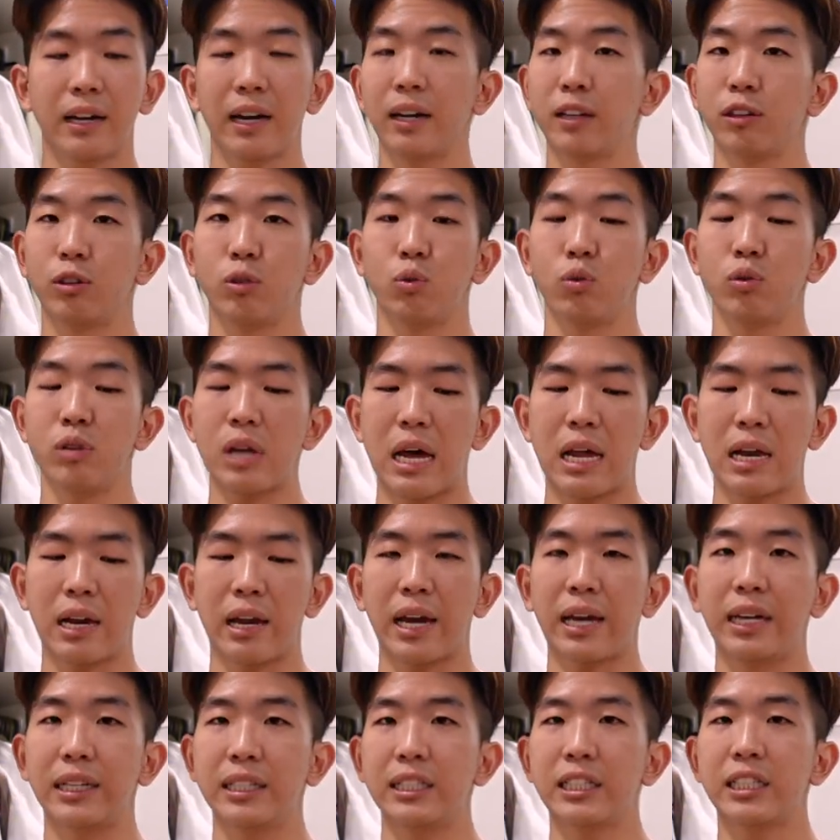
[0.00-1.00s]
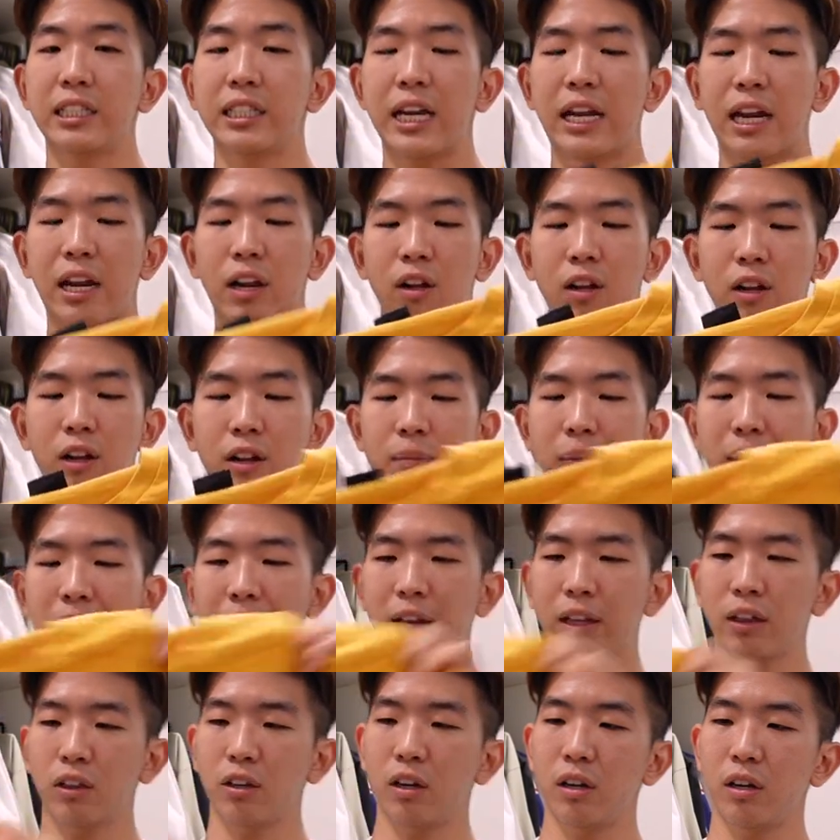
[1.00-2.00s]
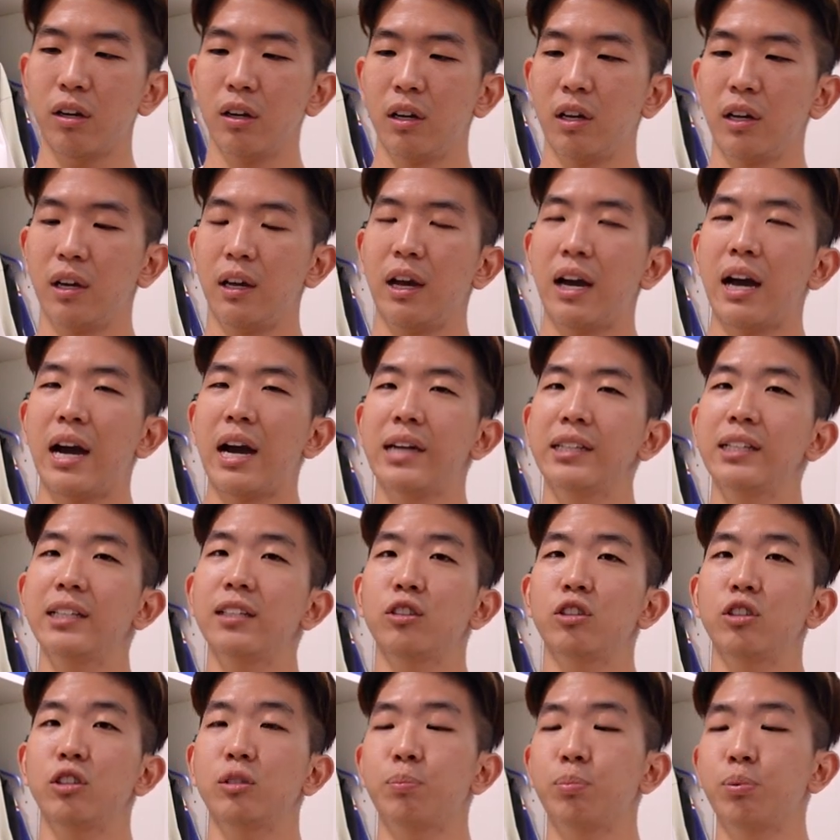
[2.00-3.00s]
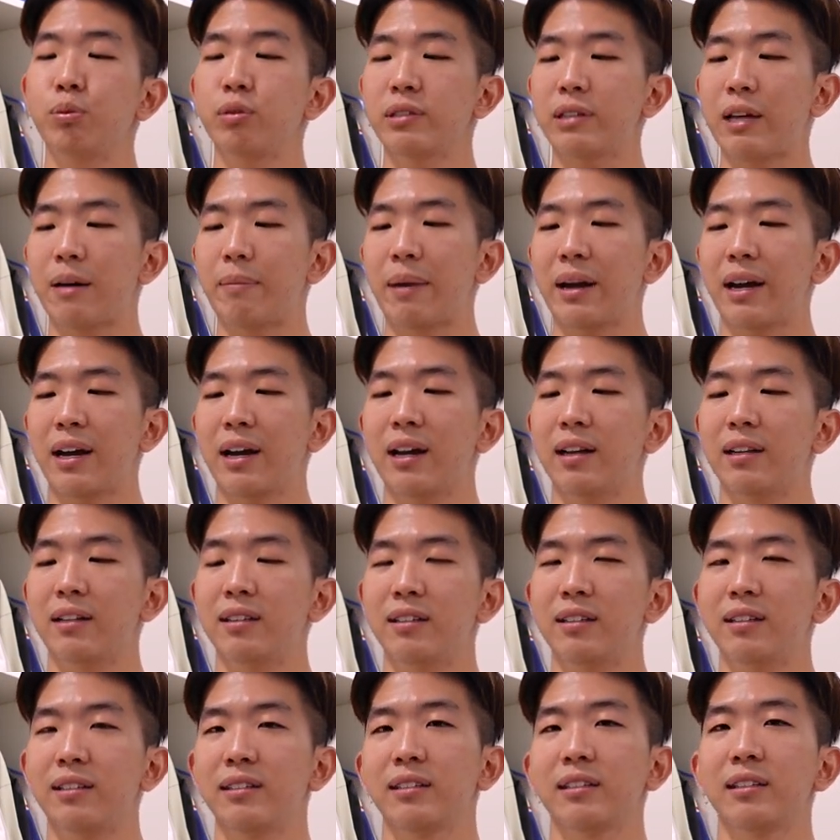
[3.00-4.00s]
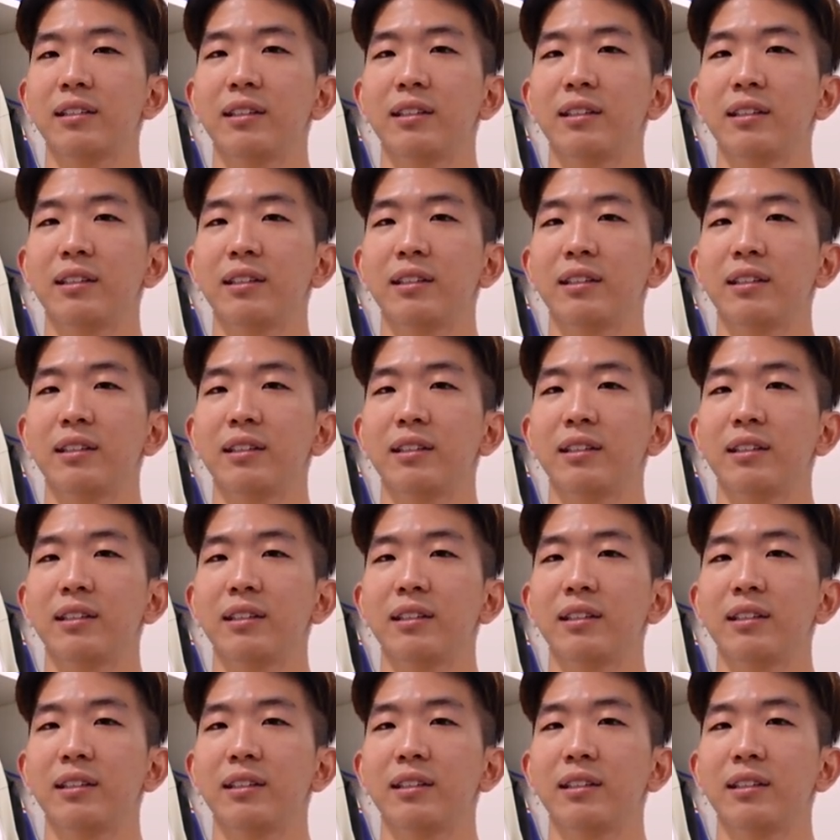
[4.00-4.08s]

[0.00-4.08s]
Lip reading: I do not like this shade at all, but I thought I need to spruce up my colors.